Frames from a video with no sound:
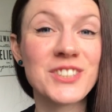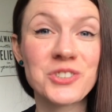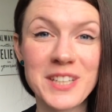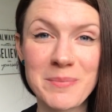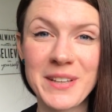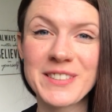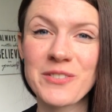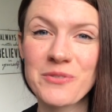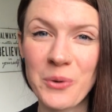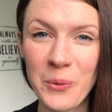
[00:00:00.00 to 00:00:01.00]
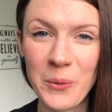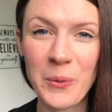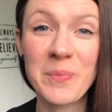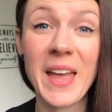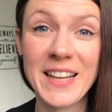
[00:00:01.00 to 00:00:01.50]
treatment
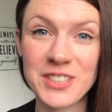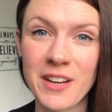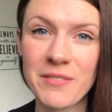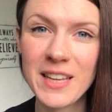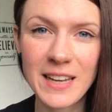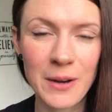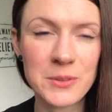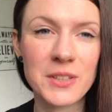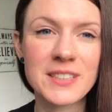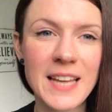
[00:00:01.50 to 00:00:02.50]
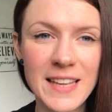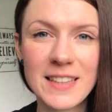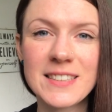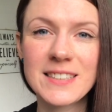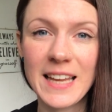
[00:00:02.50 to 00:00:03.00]
for HIV now, so you take
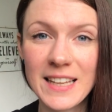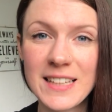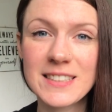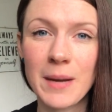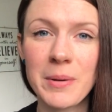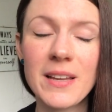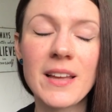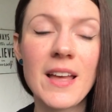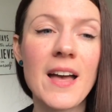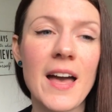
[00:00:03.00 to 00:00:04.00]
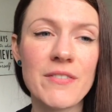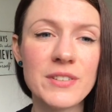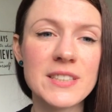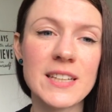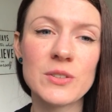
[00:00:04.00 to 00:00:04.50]
this daily tablet
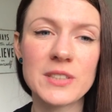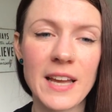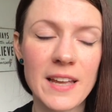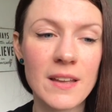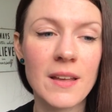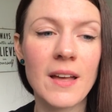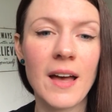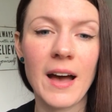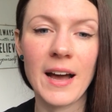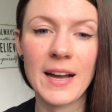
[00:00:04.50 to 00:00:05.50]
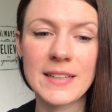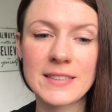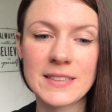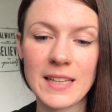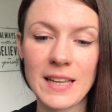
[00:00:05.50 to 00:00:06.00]
every single day,
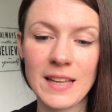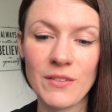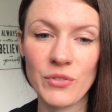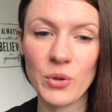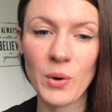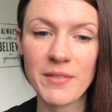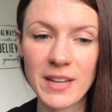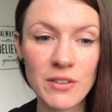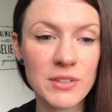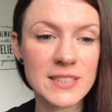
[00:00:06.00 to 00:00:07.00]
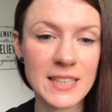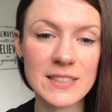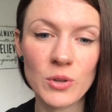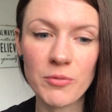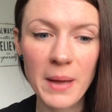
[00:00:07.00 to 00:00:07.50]
and if you have any risky
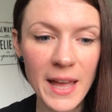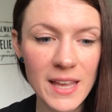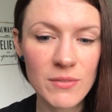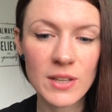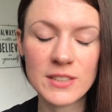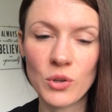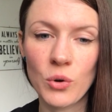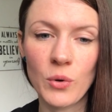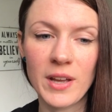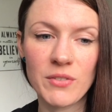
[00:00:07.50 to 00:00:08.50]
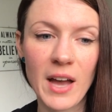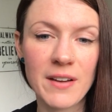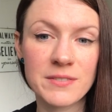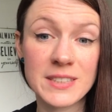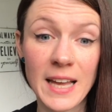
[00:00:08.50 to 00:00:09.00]
sort of behaviours, or if you
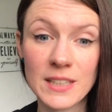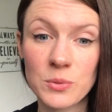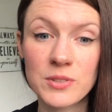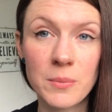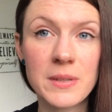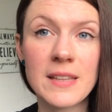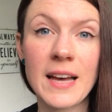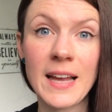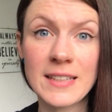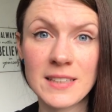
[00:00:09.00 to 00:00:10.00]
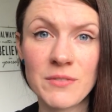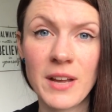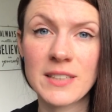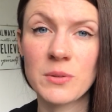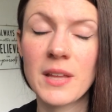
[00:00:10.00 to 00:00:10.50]
have sex with somebody that is
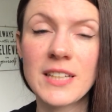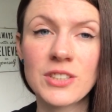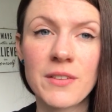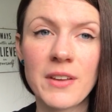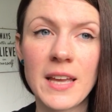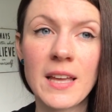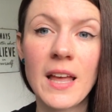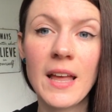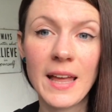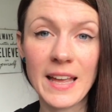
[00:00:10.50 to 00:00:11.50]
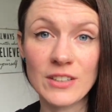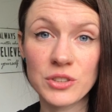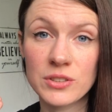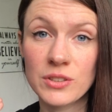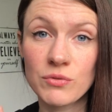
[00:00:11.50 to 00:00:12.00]
infected with HIV, it
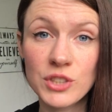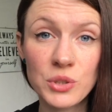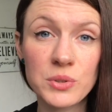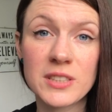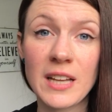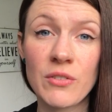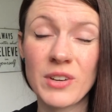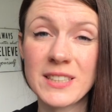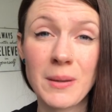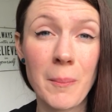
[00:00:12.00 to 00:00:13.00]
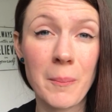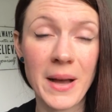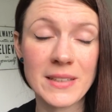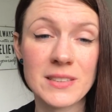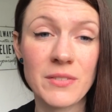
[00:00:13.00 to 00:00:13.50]
just reduces that risk
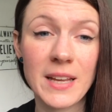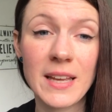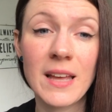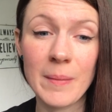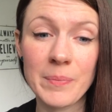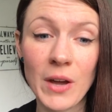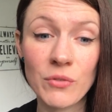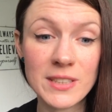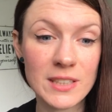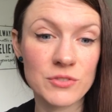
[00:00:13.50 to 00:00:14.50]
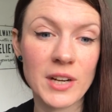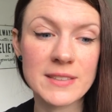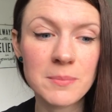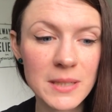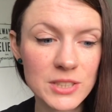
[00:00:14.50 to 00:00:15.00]
massively, and that risk of
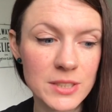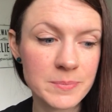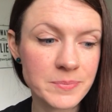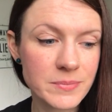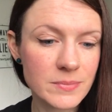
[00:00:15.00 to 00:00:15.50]
transmission,